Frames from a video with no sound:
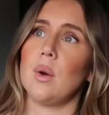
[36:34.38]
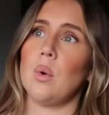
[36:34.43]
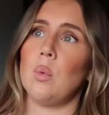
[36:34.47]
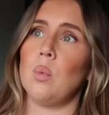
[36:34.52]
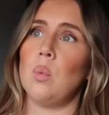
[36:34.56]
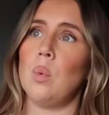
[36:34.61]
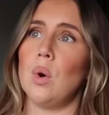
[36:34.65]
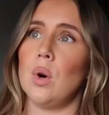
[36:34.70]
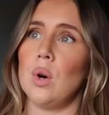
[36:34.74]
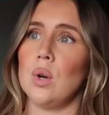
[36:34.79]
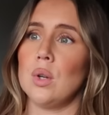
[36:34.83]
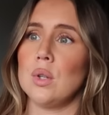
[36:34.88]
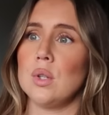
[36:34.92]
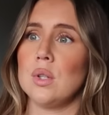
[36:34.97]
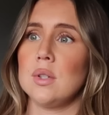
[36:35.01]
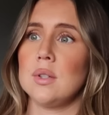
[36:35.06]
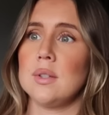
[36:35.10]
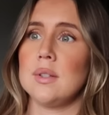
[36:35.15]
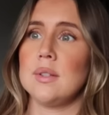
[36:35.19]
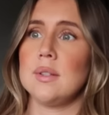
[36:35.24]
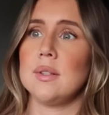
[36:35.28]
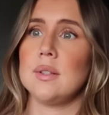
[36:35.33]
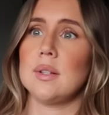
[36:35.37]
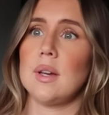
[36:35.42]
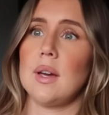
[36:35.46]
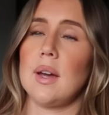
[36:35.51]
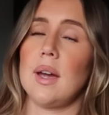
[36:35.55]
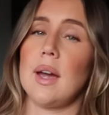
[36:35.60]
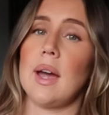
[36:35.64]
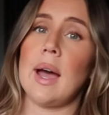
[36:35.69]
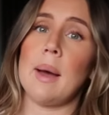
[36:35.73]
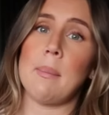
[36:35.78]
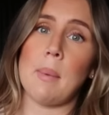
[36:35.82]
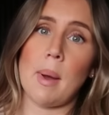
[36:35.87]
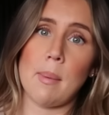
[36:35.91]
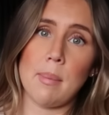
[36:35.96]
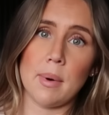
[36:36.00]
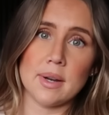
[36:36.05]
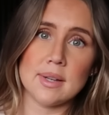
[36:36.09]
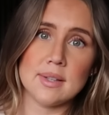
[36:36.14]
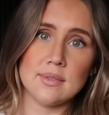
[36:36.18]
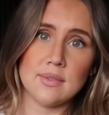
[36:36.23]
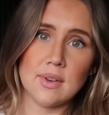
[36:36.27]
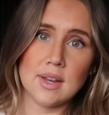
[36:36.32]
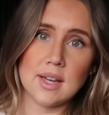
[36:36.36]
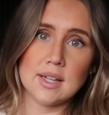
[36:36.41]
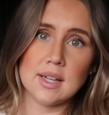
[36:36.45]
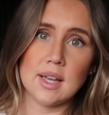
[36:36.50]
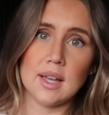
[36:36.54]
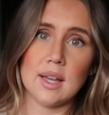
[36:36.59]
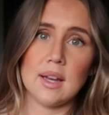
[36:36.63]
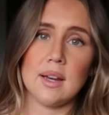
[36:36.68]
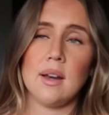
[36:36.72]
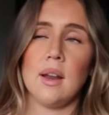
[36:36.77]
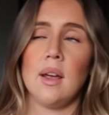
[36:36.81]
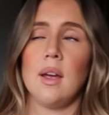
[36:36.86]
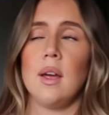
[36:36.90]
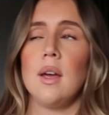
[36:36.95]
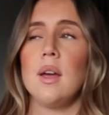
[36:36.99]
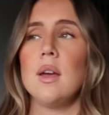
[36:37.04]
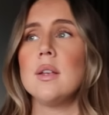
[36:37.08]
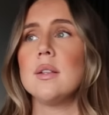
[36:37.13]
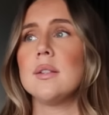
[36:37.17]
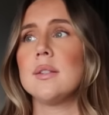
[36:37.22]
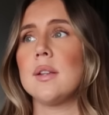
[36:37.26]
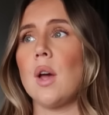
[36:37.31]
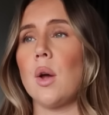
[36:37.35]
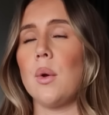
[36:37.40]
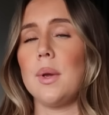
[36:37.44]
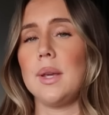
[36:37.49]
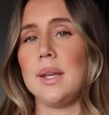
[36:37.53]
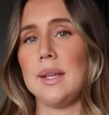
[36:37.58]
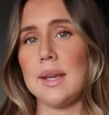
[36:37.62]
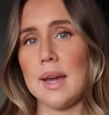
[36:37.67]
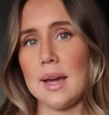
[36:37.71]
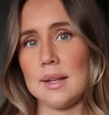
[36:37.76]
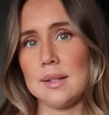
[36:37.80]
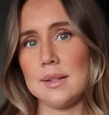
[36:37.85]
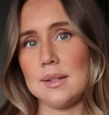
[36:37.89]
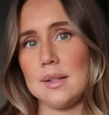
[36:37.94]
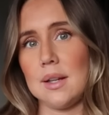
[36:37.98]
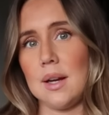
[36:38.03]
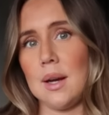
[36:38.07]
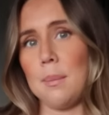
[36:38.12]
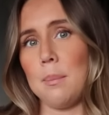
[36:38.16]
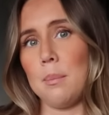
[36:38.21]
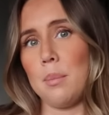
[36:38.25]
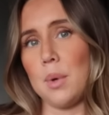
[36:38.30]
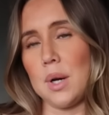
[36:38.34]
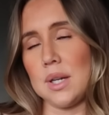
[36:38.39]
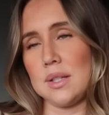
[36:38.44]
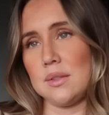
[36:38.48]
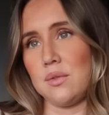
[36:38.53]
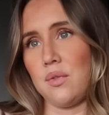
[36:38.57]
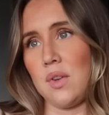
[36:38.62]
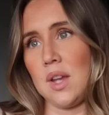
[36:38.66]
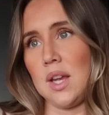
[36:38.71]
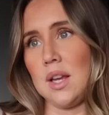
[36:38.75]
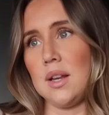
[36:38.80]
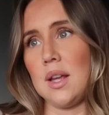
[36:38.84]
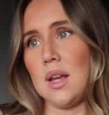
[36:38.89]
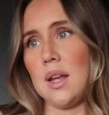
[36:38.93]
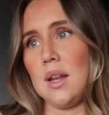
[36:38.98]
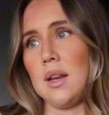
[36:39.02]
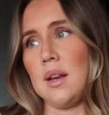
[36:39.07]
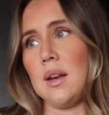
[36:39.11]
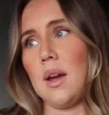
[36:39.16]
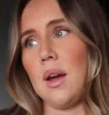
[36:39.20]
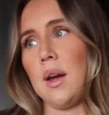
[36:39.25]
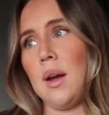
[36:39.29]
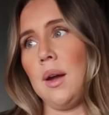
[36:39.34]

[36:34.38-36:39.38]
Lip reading: was, am I breastfeeding? So yes, I'm breastfeeding.